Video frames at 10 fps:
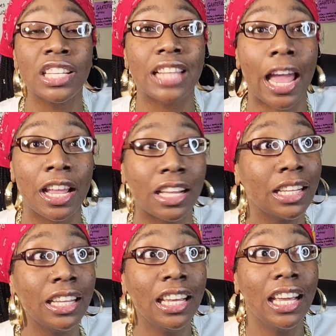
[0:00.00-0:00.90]
It's like,
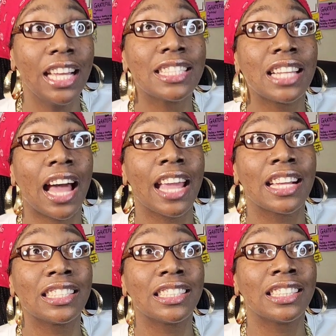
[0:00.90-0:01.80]
it's
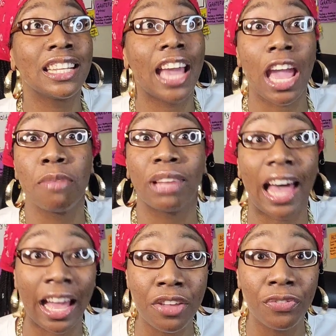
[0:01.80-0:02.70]
like the game
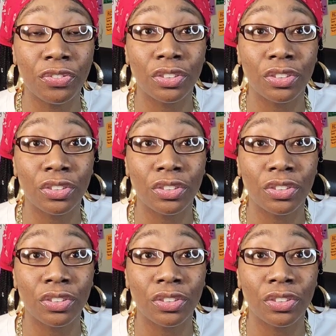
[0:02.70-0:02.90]
life